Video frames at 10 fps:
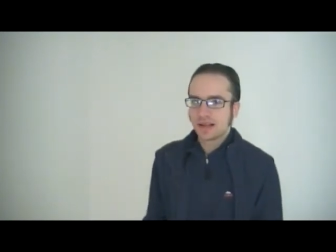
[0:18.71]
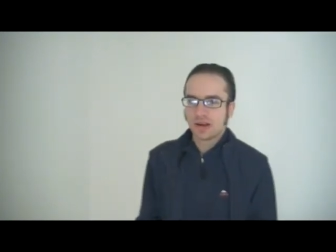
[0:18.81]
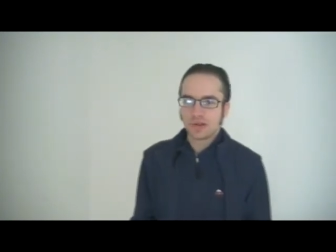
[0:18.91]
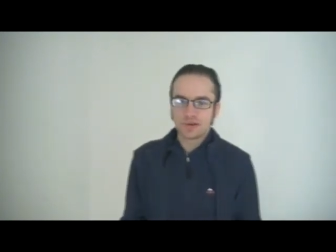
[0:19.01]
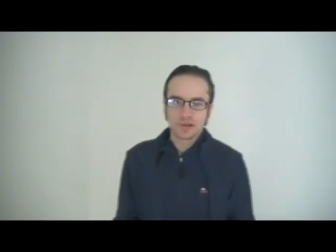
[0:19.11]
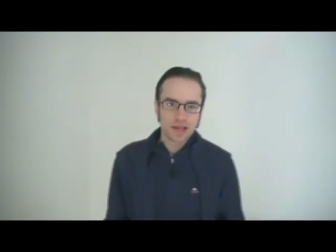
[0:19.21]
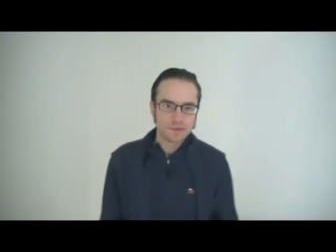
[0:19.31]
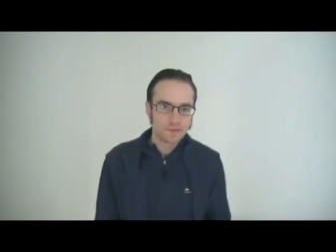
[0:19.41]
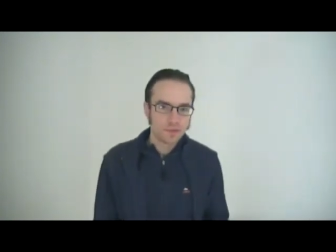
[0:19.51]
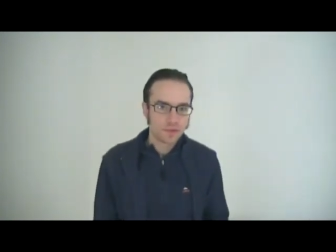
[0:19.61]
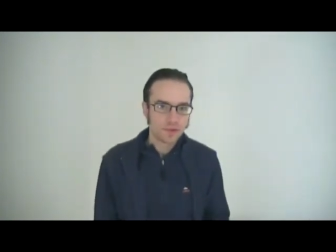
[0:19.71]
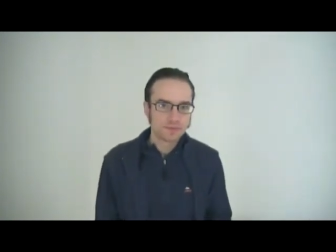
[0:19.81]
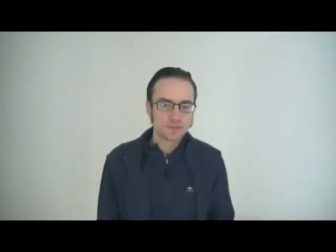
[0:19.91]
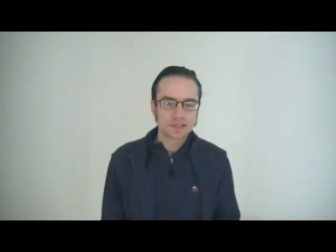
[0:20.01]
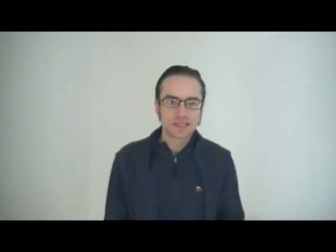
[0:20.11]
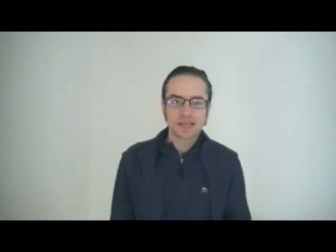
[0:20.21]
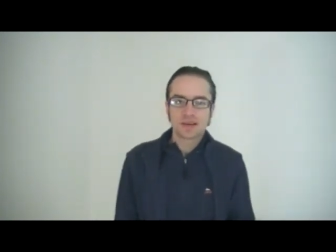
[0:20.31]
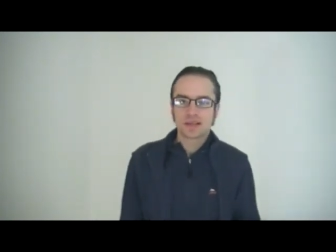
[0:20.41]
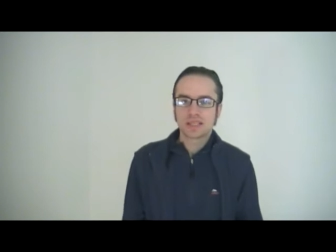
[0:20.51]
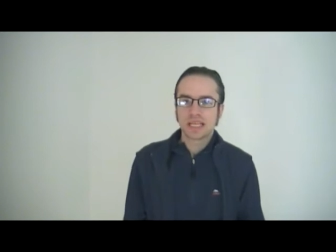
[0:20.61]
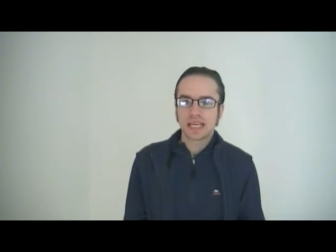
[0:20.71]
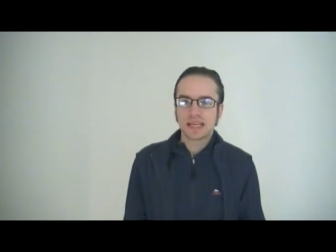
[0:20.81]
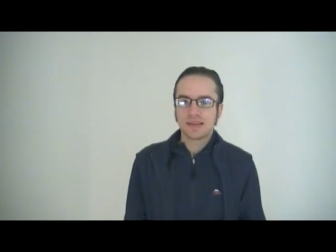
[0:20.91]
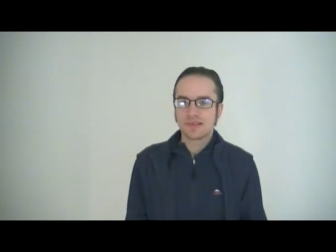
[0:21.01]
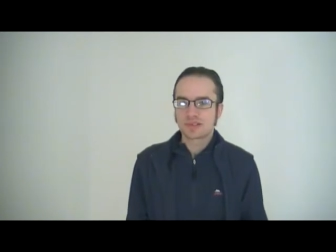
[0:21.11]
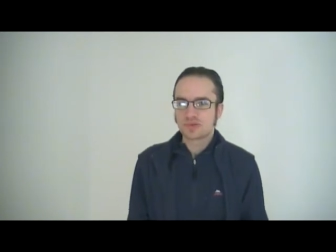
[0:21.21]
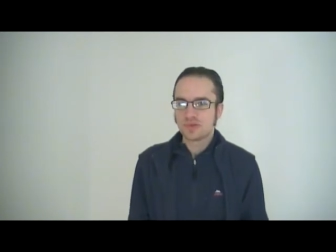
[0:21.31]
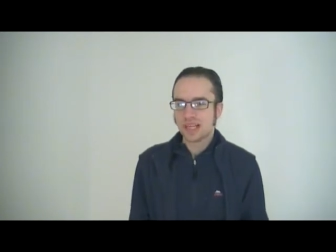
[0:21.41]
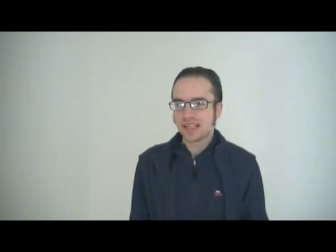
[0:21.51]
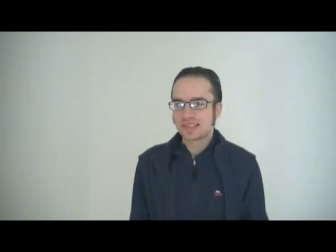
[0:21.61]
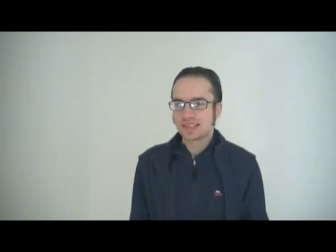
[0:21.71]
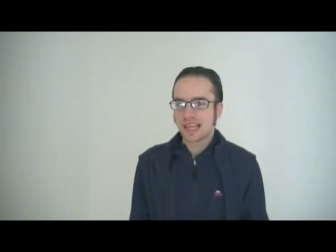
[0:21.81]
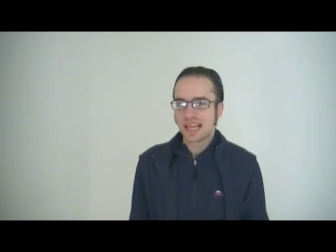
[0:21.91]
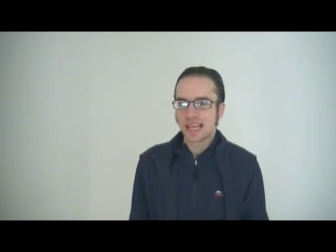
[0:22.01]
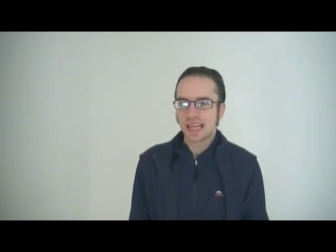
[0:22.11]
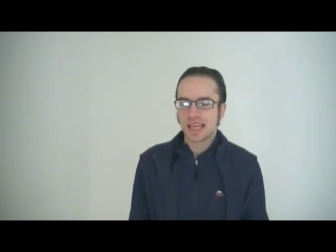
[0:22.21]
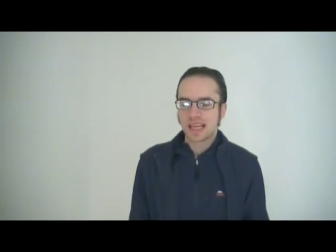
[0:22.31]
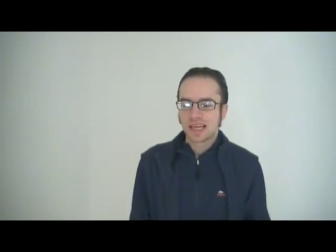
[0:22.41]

other life forms. And this creates a,